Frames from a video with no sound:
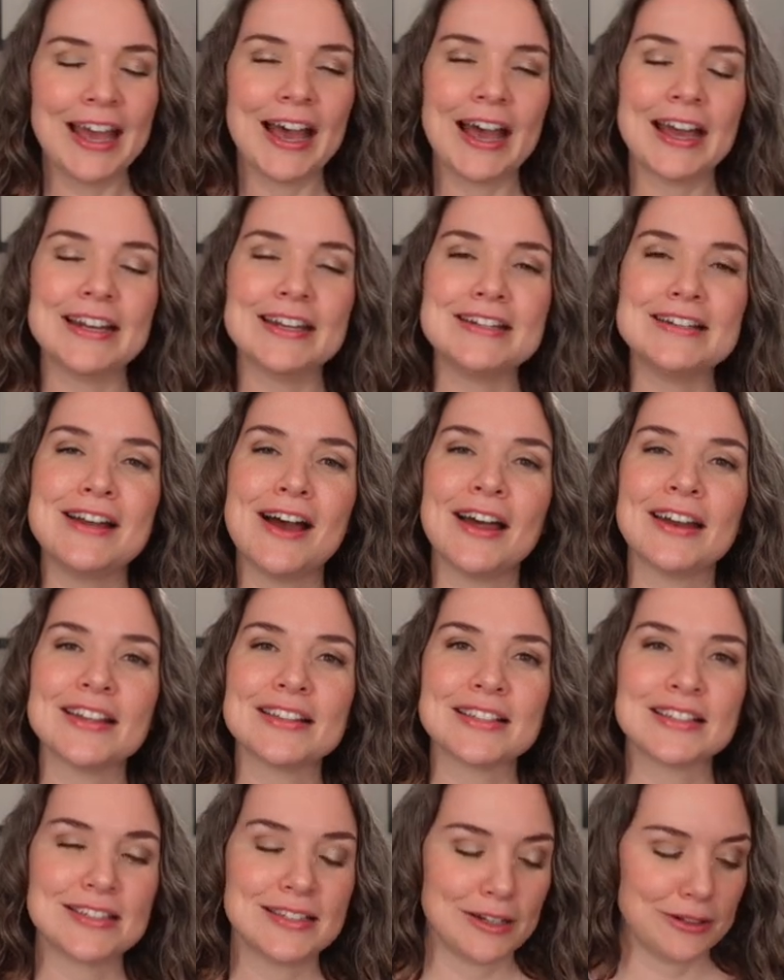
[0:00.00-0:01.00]
I did not
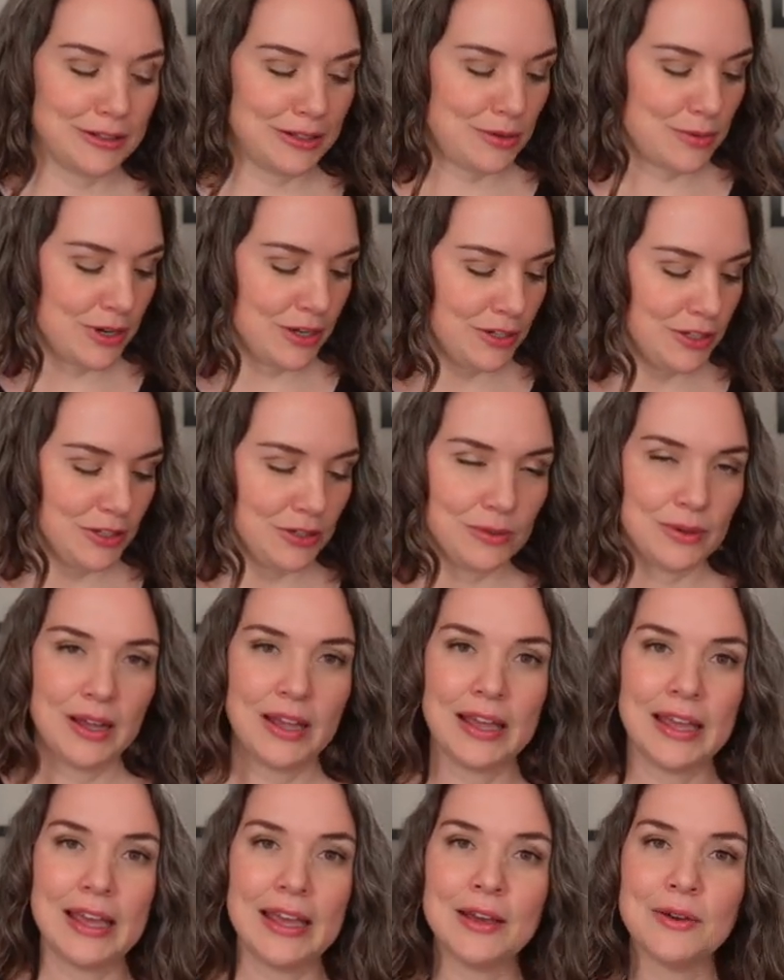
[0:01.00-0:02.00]
necessarily want to
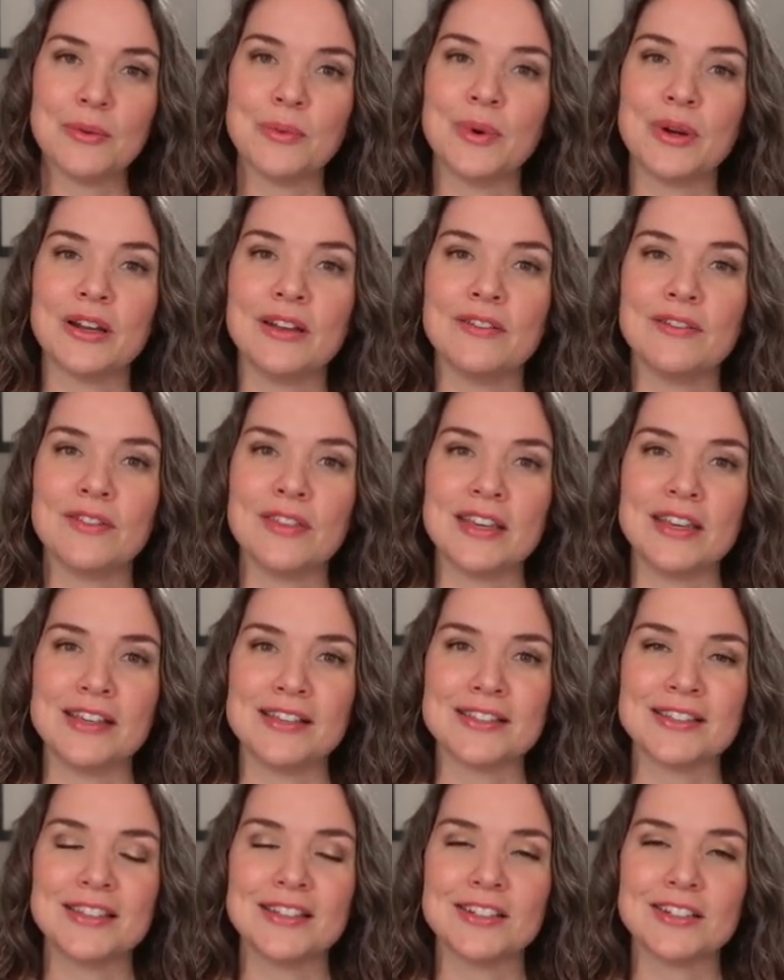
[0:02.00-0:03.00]
hit one of
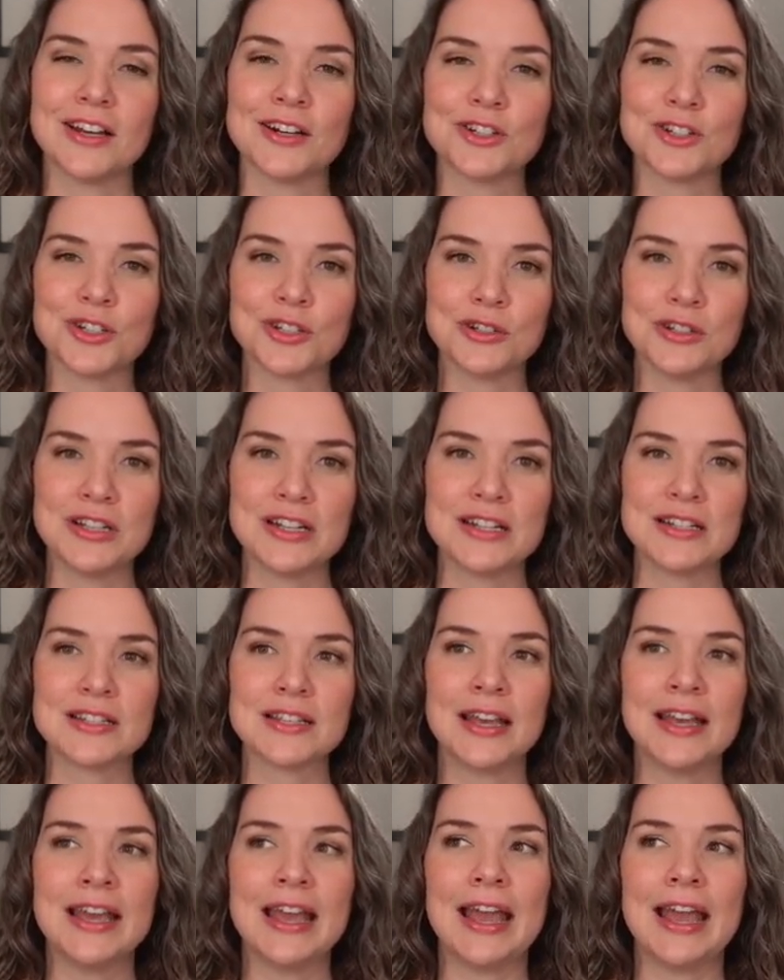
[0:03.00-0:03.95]
these touch screens